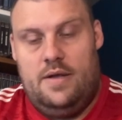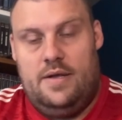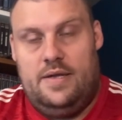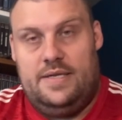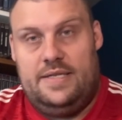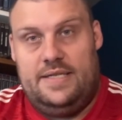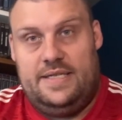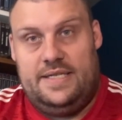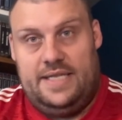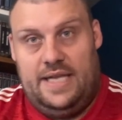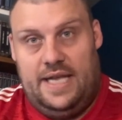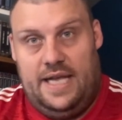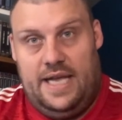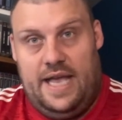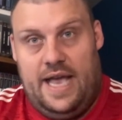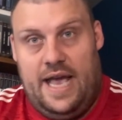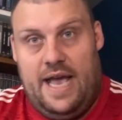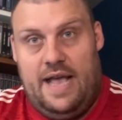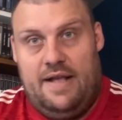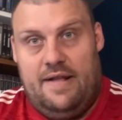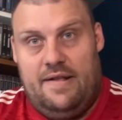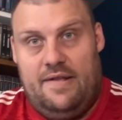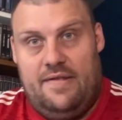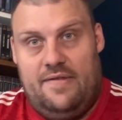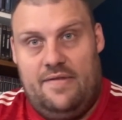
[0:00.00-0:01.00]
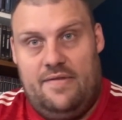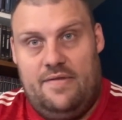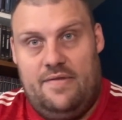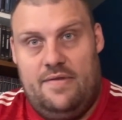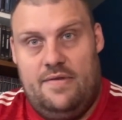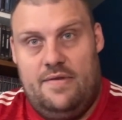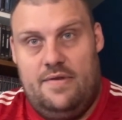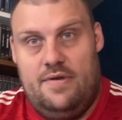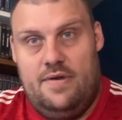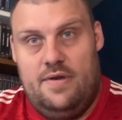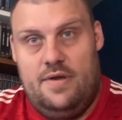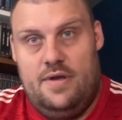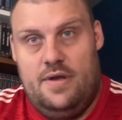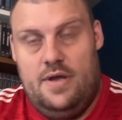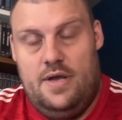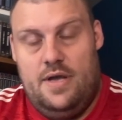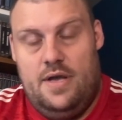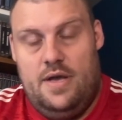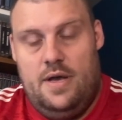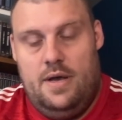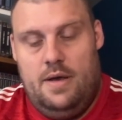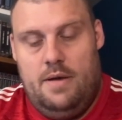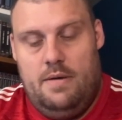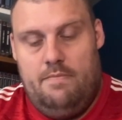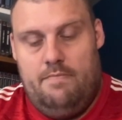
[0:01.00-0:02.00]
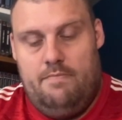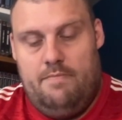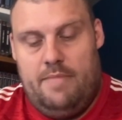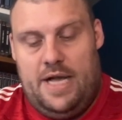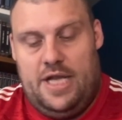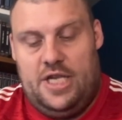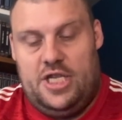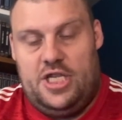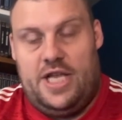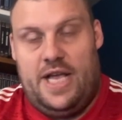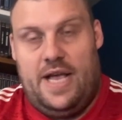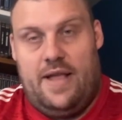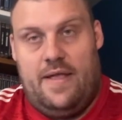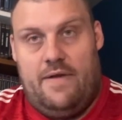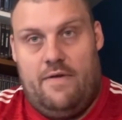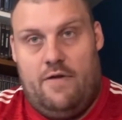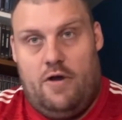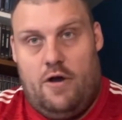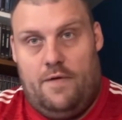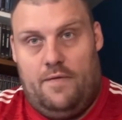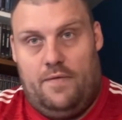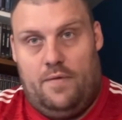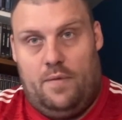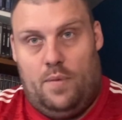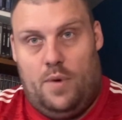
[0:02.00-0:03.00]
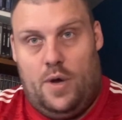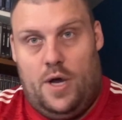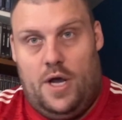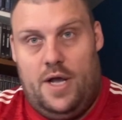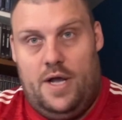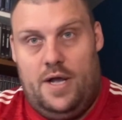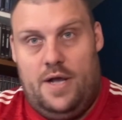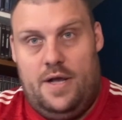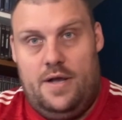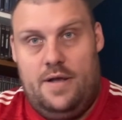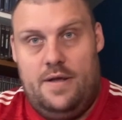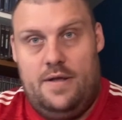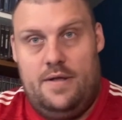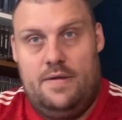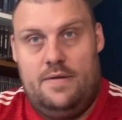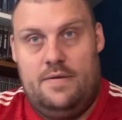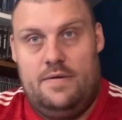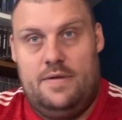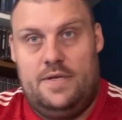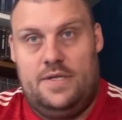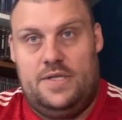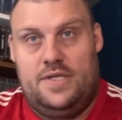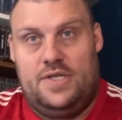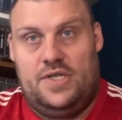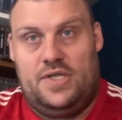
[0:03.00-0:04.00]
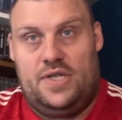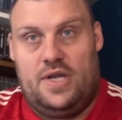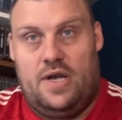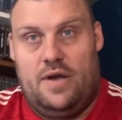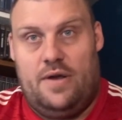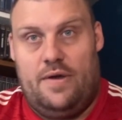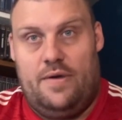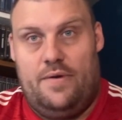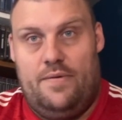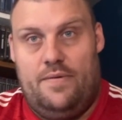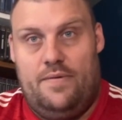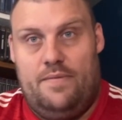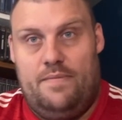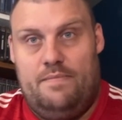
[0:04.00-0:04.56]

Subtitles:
CEX. Managed to get there after work. So